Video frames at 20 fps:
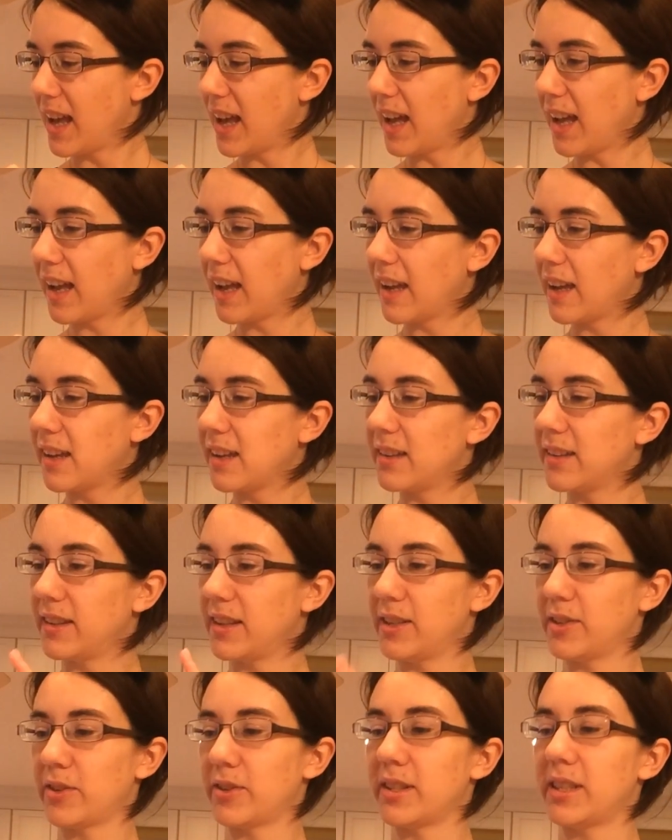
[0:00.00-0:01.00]
And
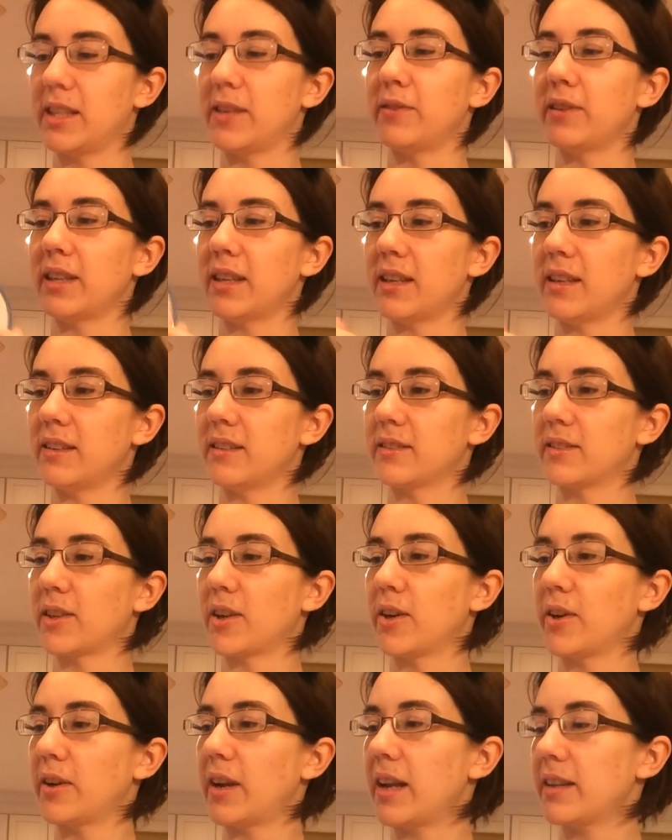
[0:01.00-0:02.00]
these are the DVDs.
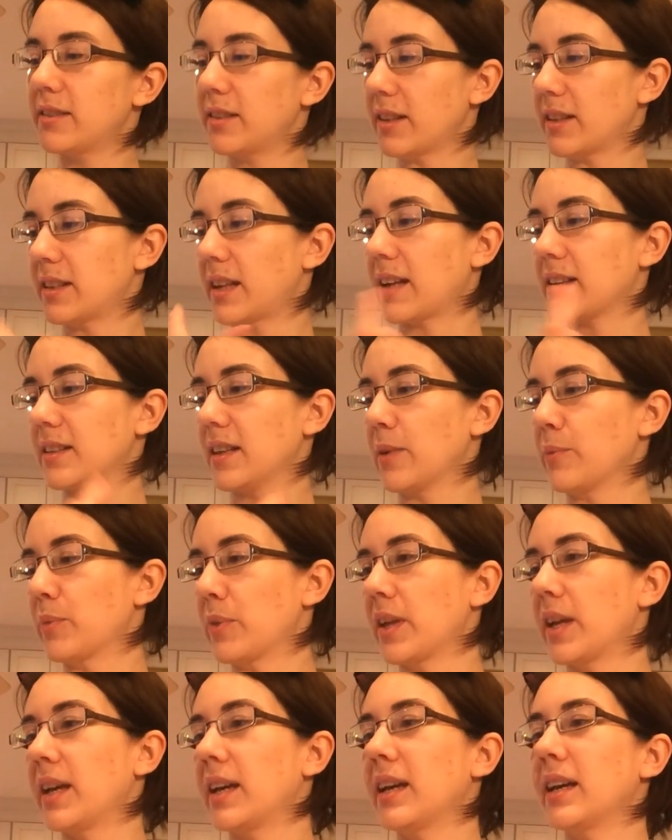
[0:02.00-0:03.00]
So it has the exact same
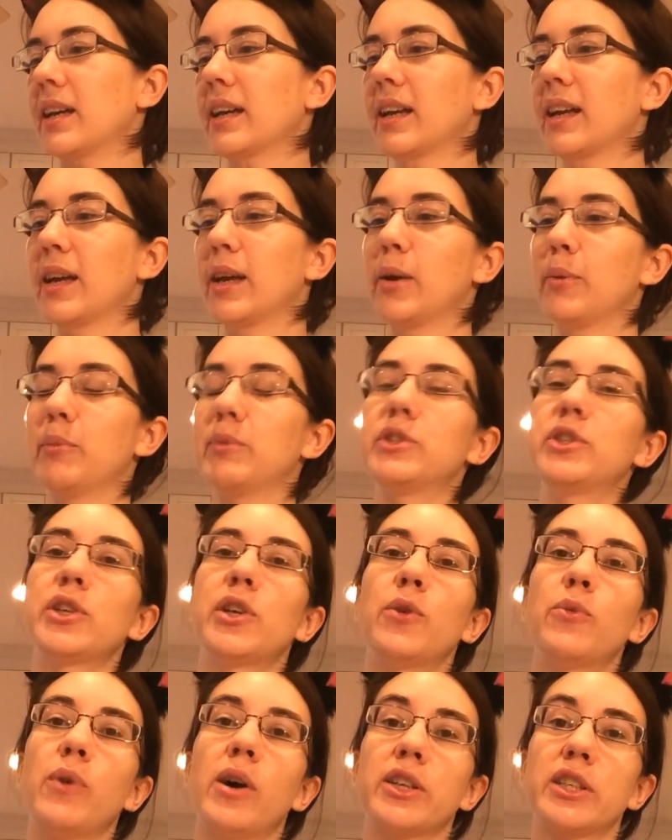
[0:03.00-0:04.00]
thing, but you
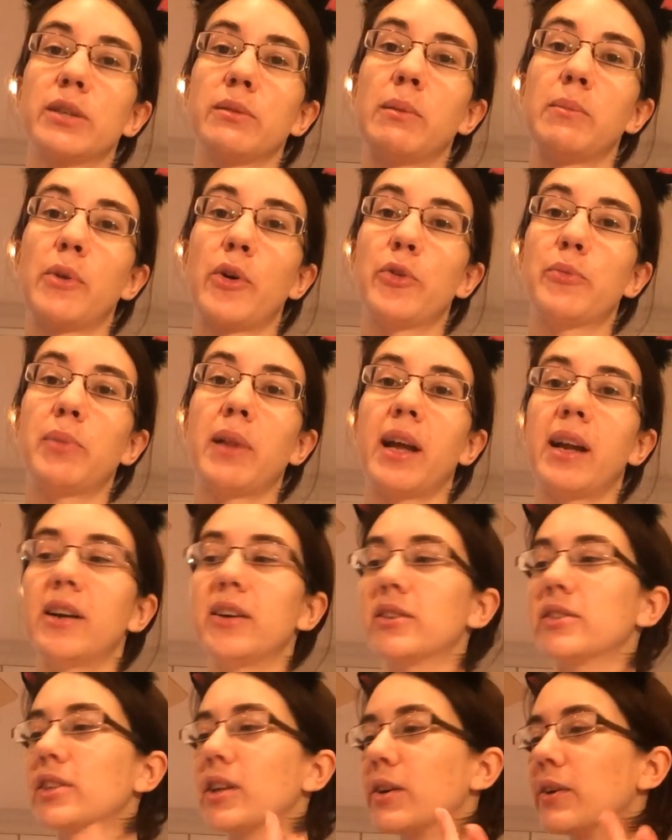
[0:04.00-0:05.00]
can watch it on both
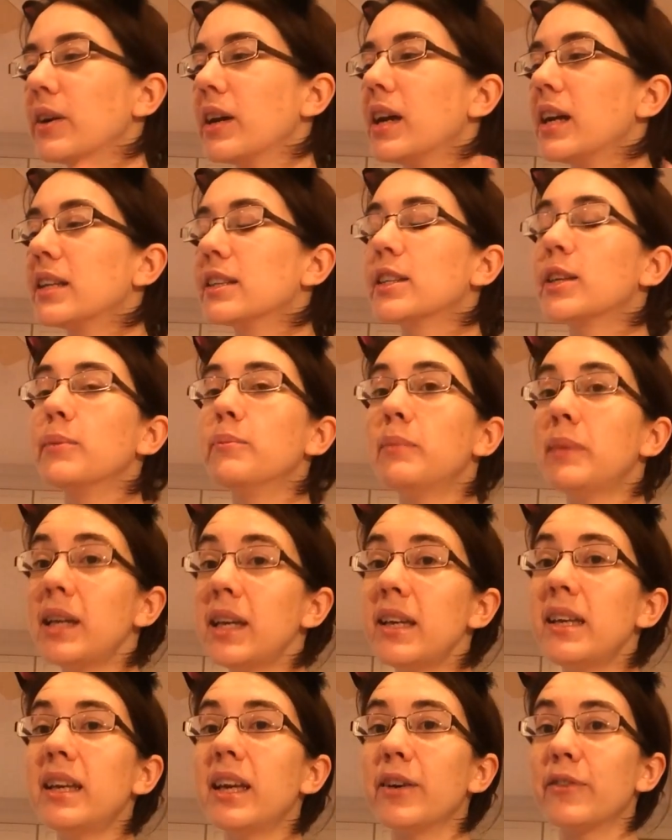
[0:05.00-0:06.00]
players. So to
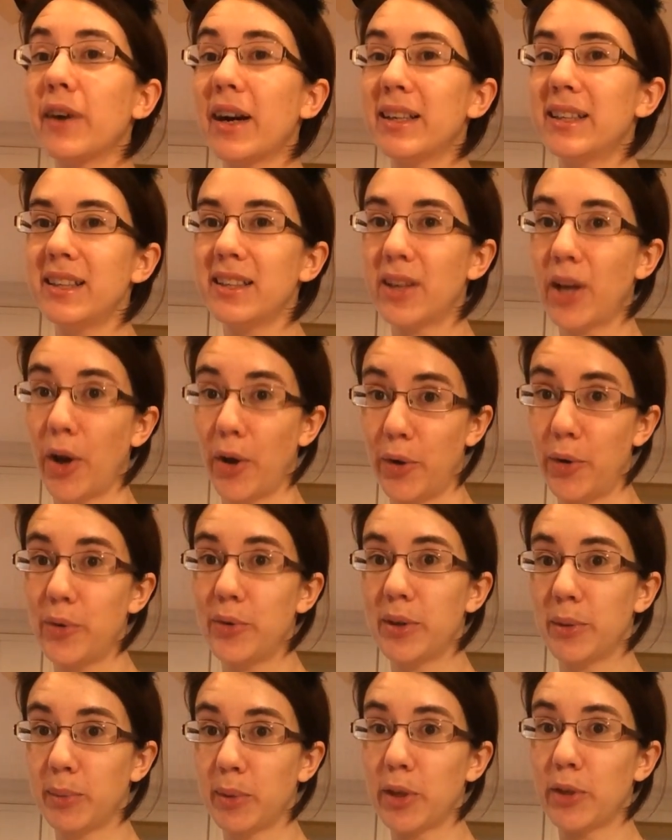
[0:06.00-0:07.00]
me, if I didn't
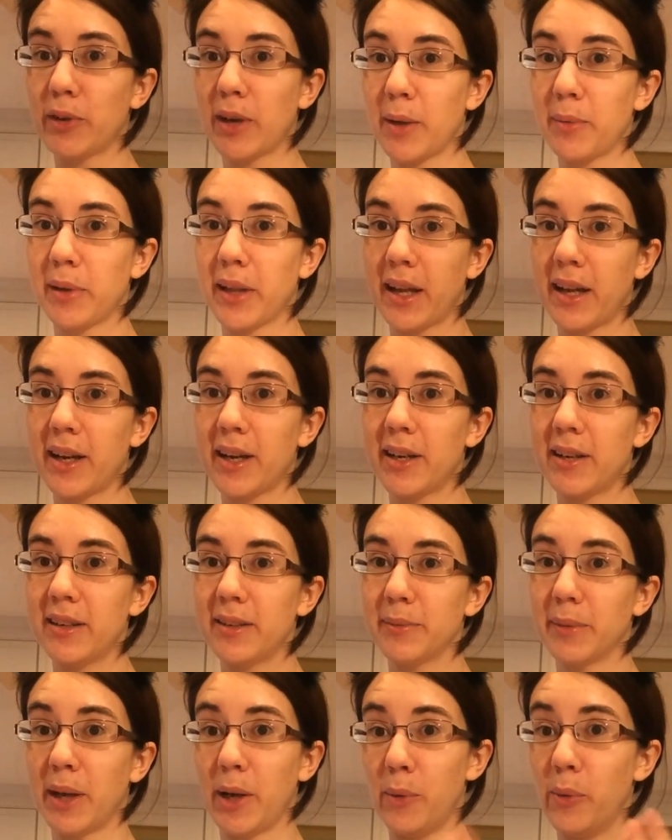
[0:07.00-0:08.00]
own a Blu-ray player,
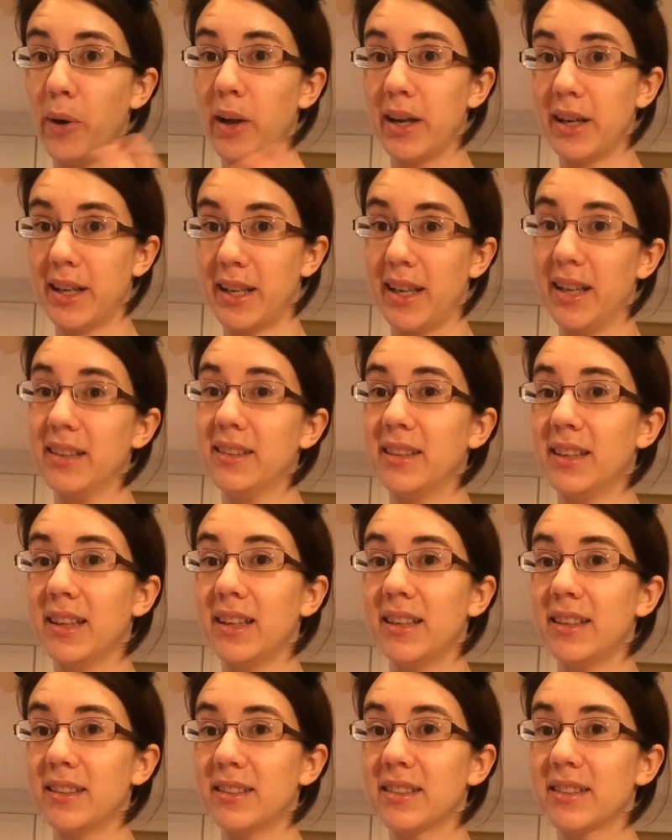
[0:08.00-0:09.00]
but I wanted to get
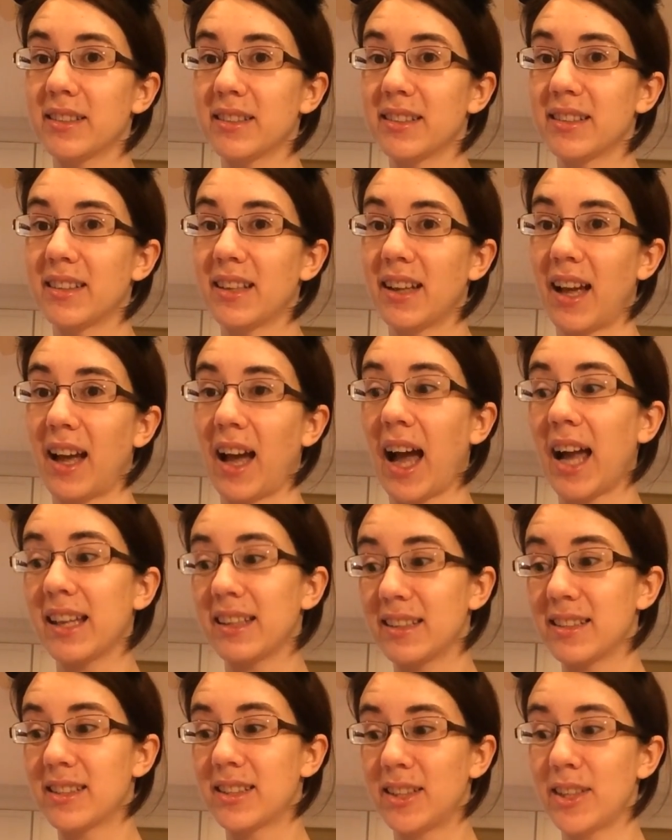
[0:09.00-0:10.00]
these,
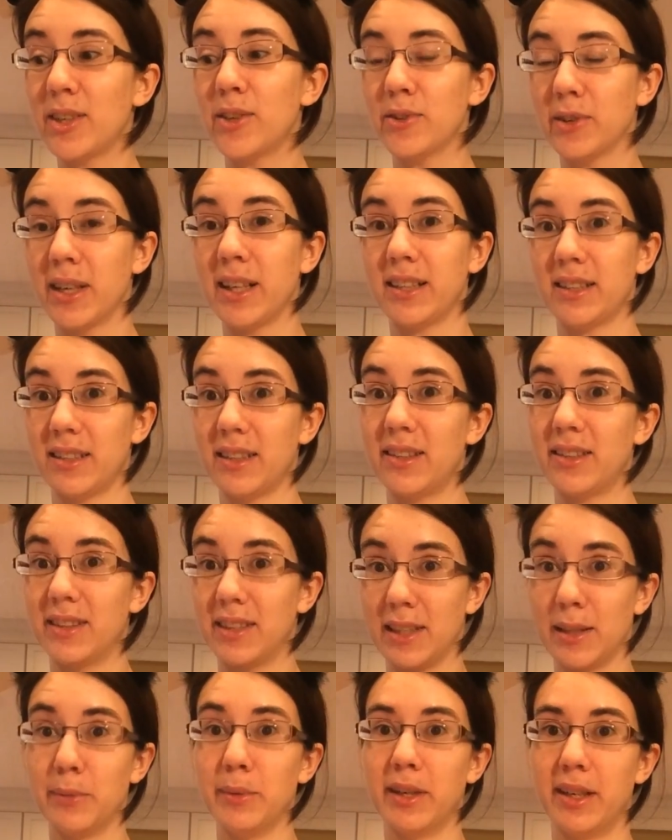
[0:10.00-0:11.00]
I'd still get
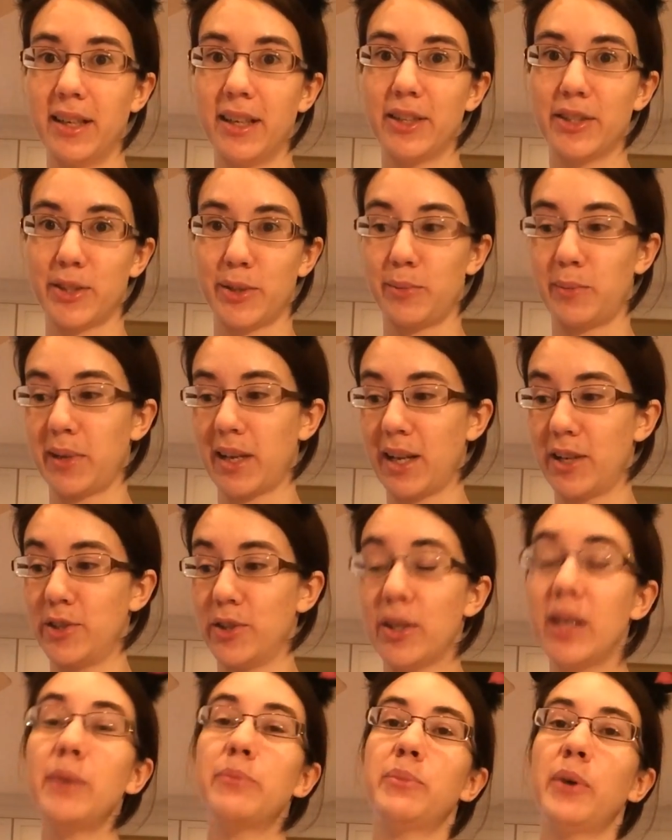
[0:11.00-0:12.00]
the limited edition because
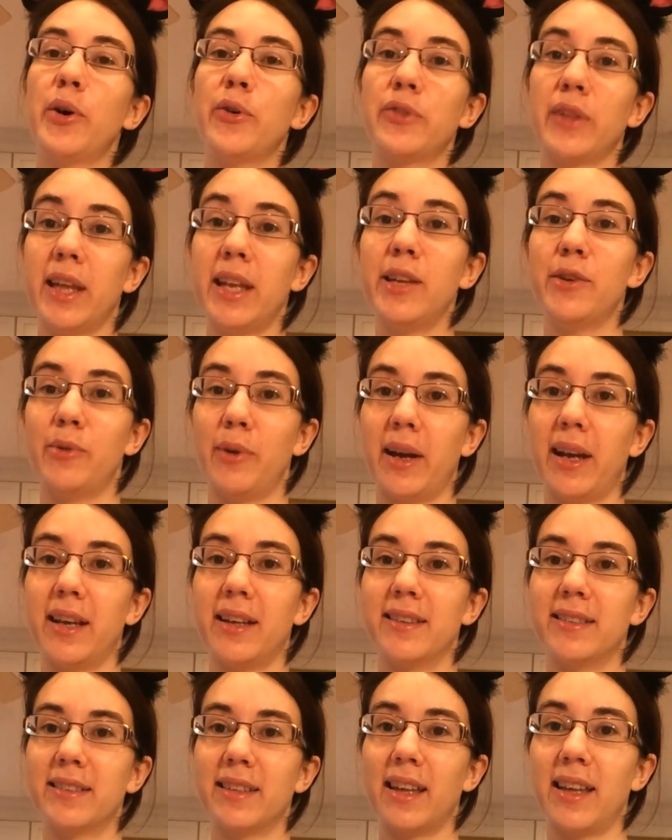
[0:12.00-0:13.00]
you get both
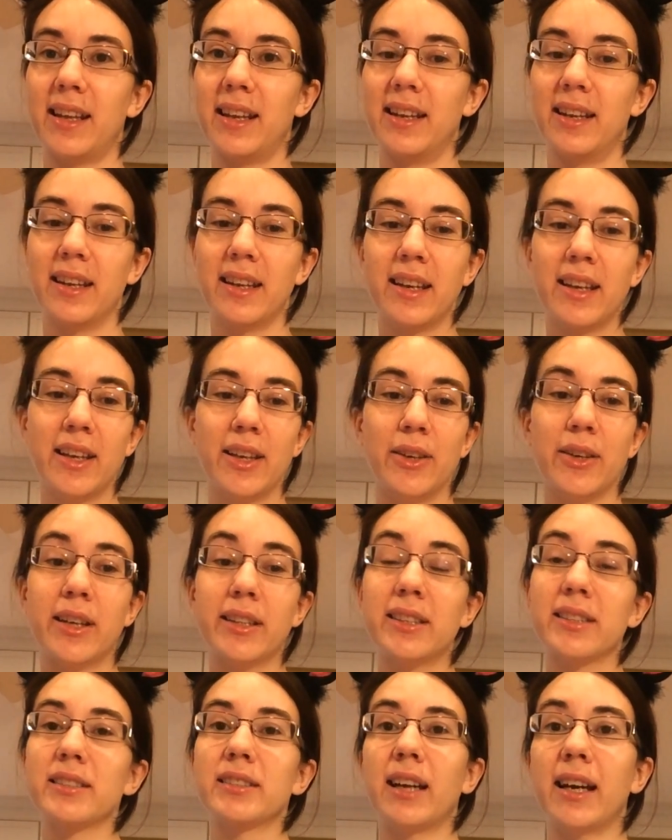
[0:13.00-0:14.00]
anyways. And you get
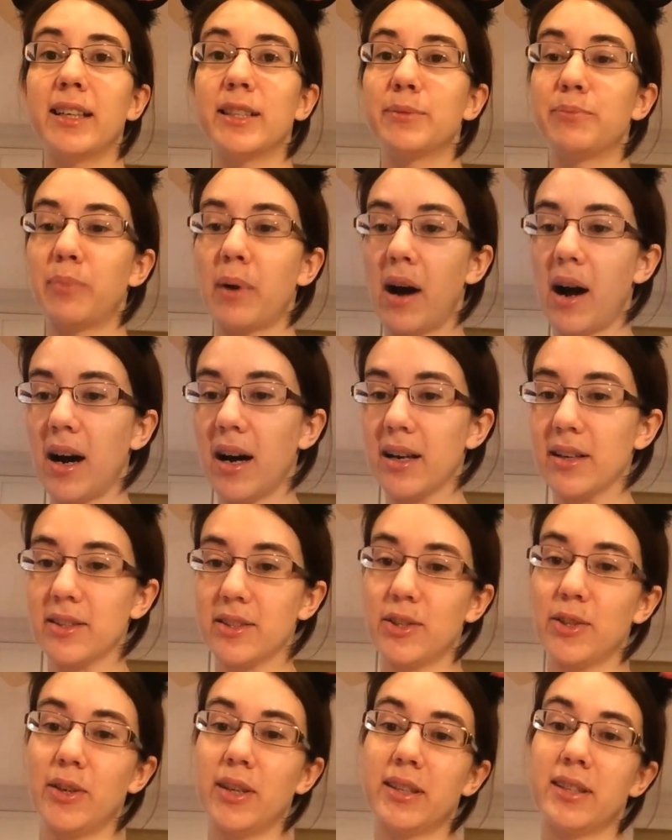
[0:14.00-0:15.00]
this nice
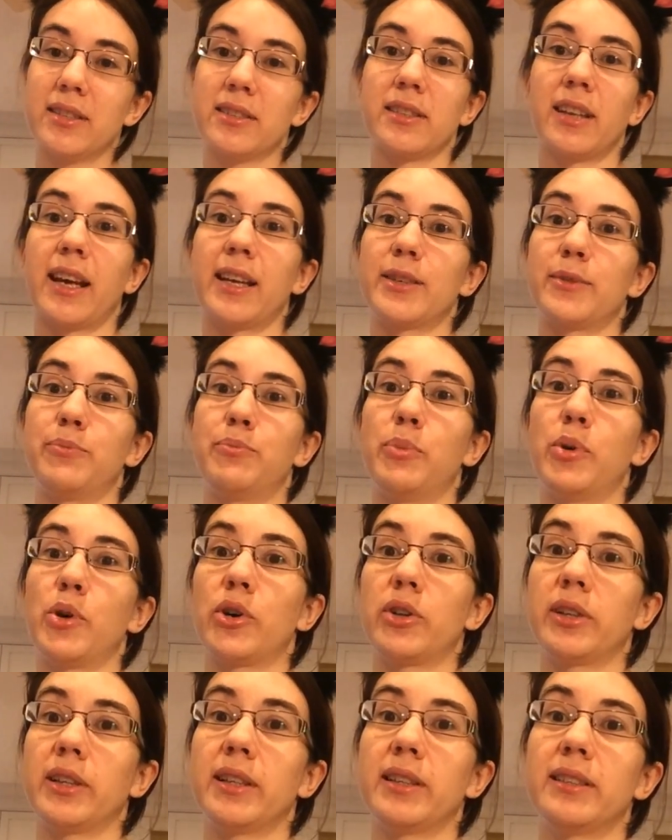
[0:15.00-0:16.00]
box, you get this nice
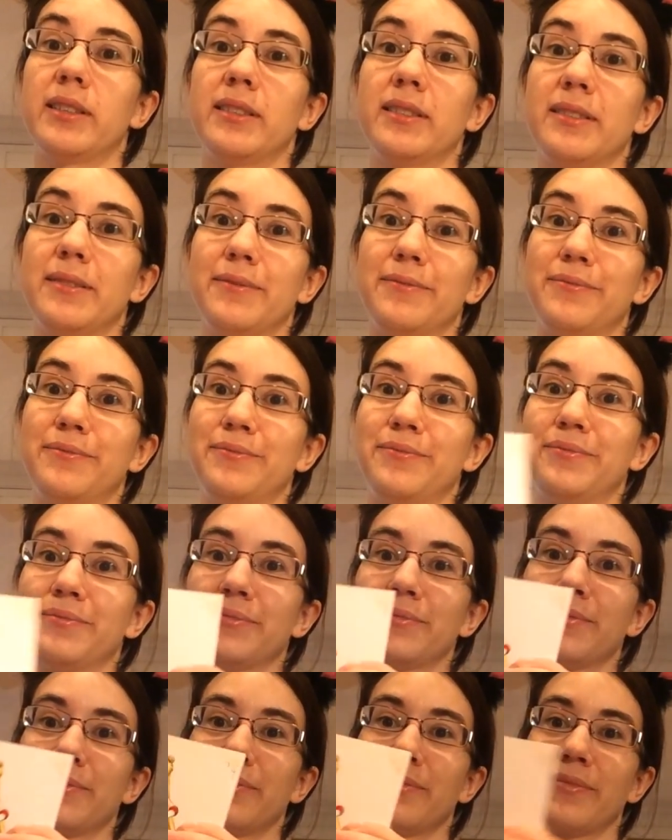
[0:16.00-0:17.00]
booklet,
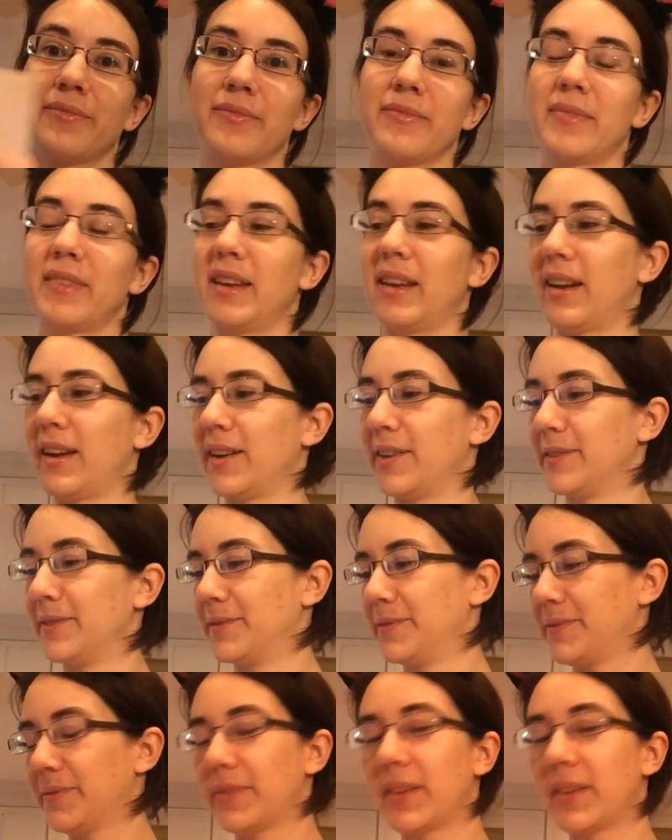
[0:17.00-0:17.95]
you know.